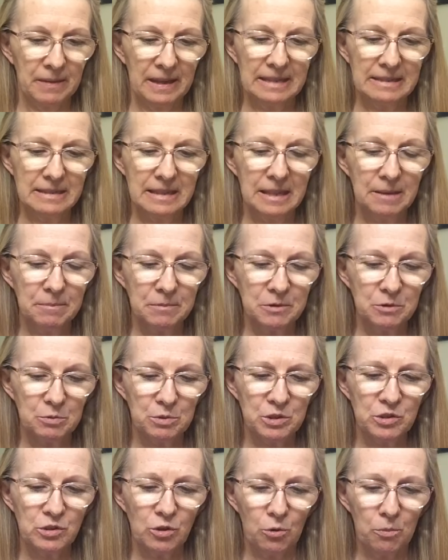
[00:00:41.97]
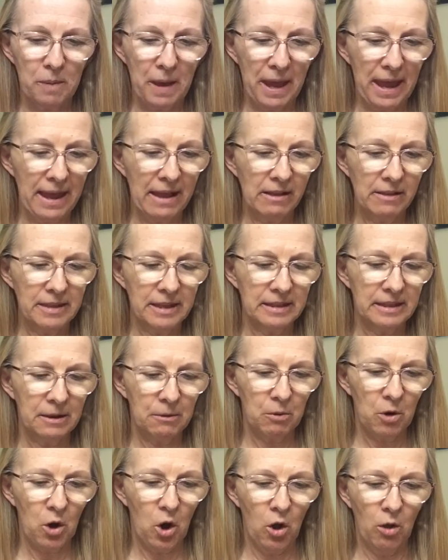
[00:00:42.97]
His lips were so pale that
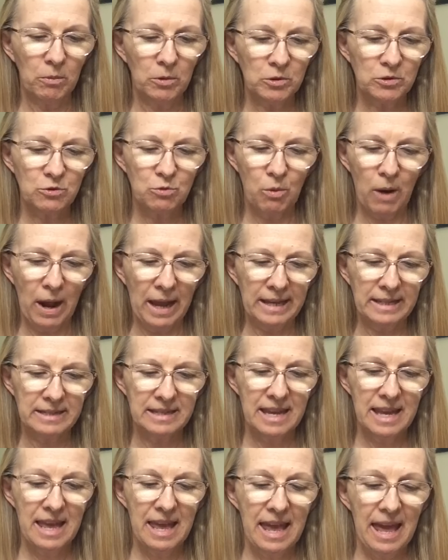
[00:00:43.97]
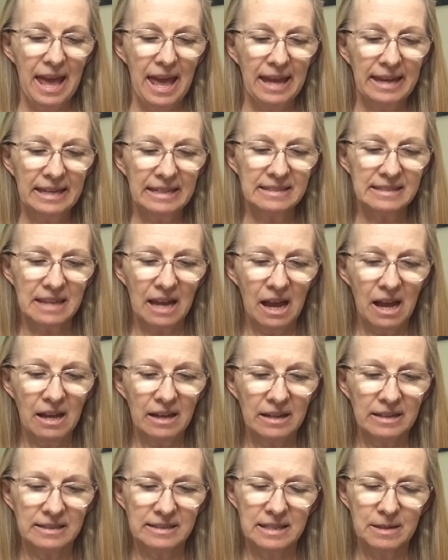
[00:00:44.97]
they were almost white, and his
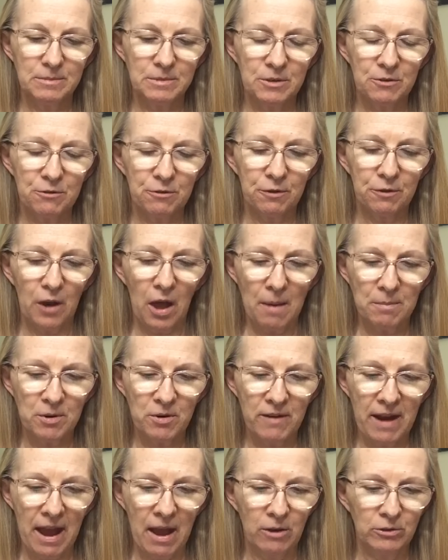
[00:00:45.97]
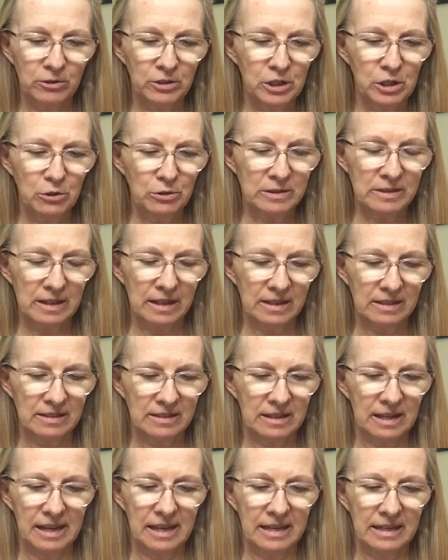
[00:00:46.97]
tongue seemed to flop around
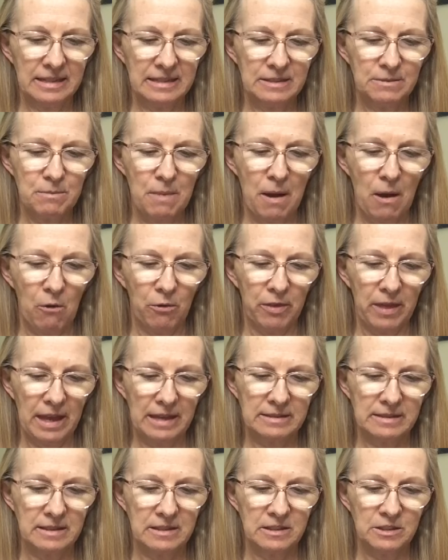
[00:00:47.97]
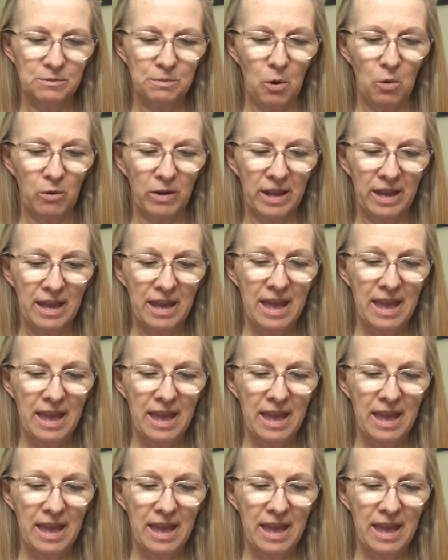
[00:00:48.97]
uselessly in his mouth as he spoke,